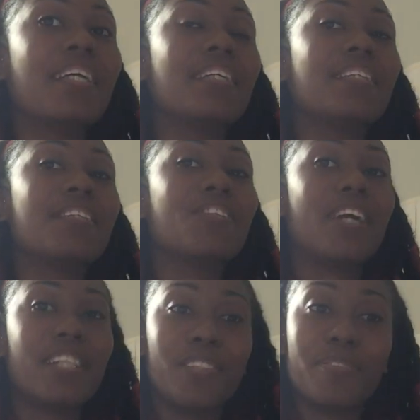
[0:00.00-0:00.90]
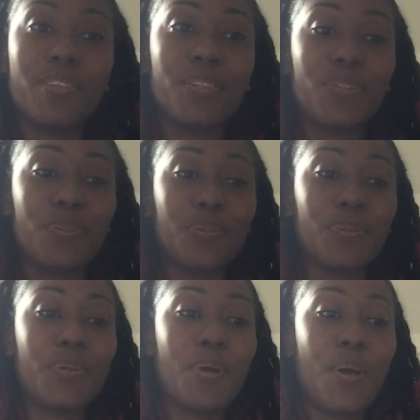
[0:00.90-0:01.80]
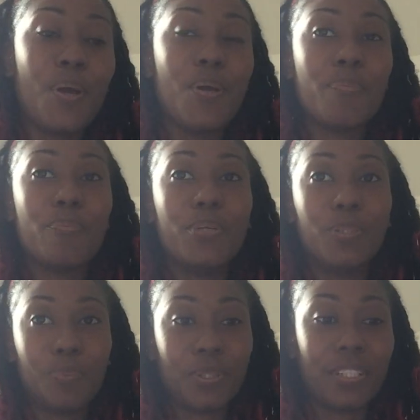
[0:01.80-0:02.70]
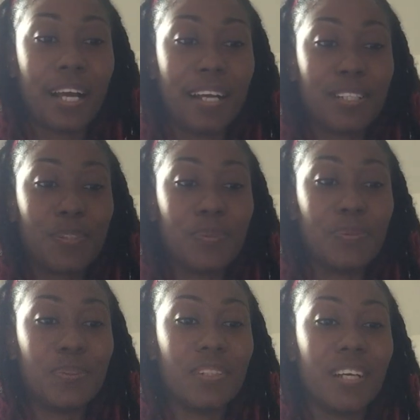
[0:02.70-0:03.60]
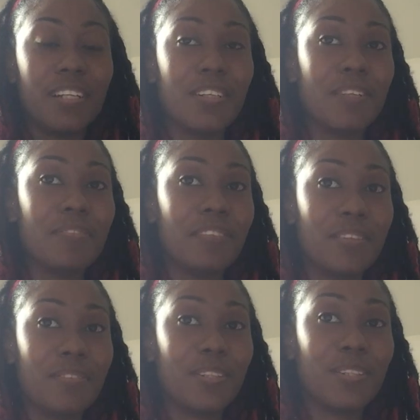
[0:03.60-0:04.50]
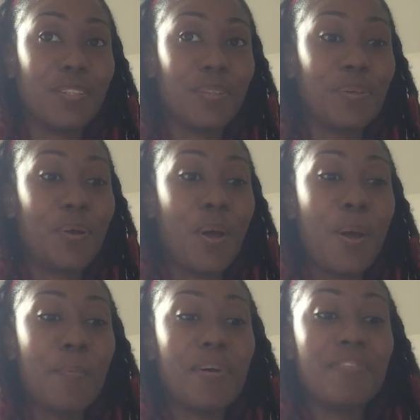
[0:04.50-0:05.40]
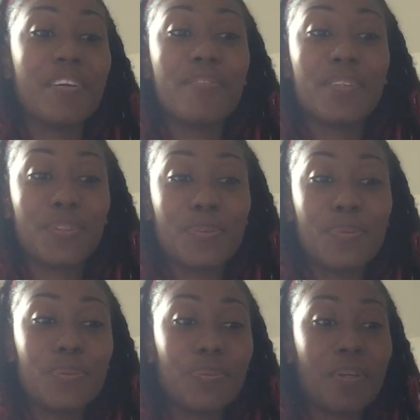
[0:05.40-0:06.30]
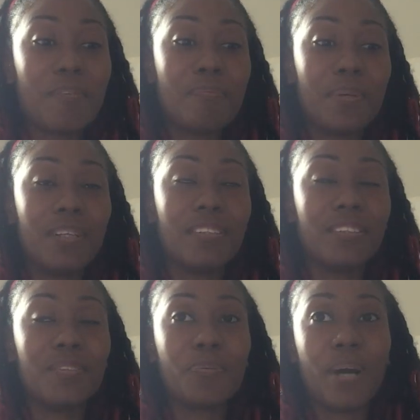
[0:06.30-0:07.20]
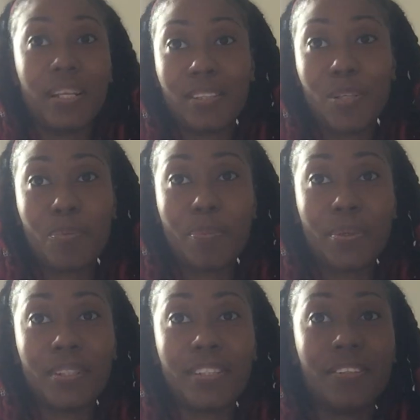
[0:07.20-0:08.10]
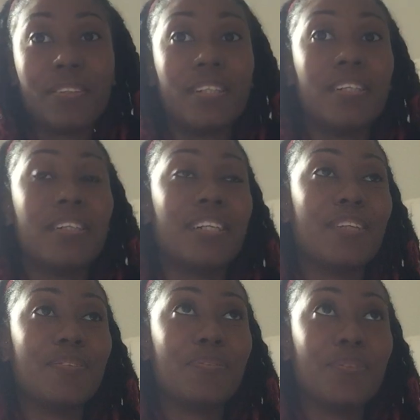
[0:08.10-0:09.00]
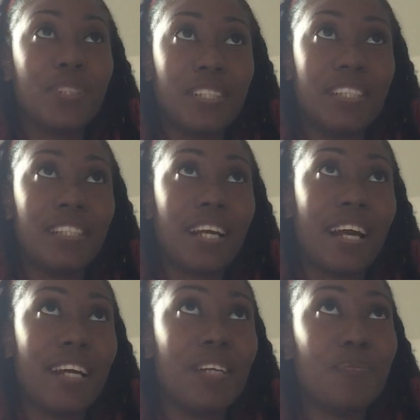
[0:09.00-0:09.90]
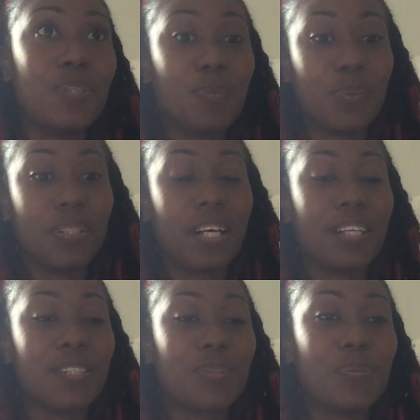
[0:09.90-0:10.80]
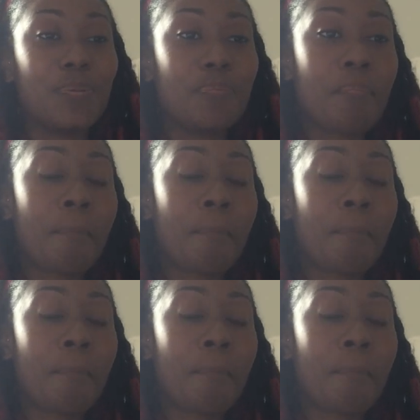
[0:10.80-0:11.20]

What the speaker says: I transferred to Bridgeport High School, another favorite. So, my favorite schools would have been Whitehall Preparatory, then Russell's High, Bridgeport High School.